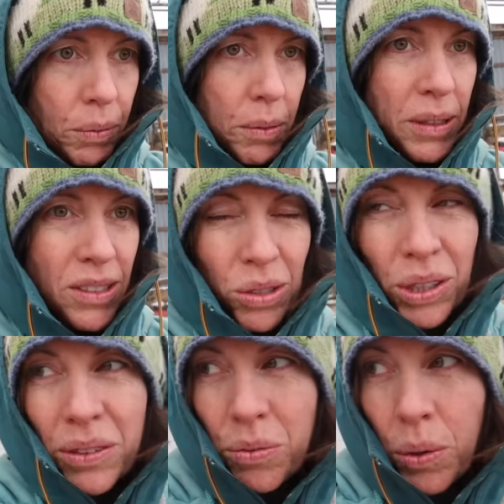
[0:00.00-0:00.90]
We've been
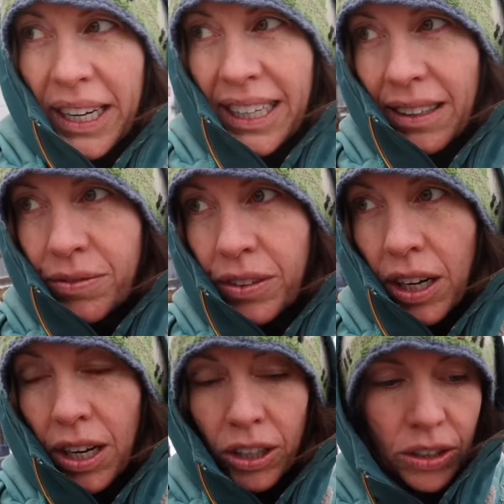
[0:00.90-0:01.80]
sort of waiting for
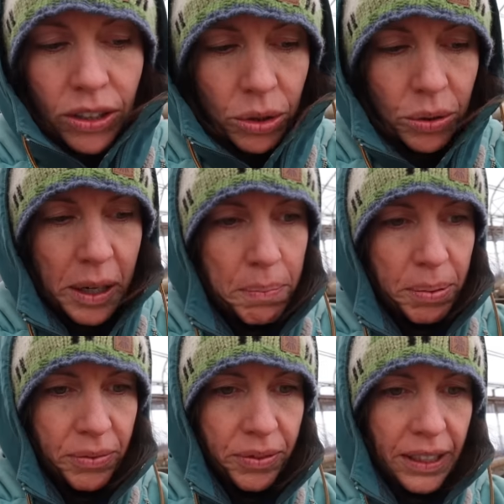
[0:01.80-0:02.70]
our creep
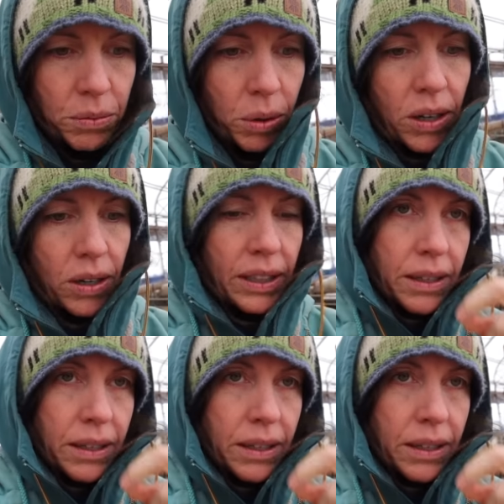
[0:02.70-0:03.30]
feed. We're all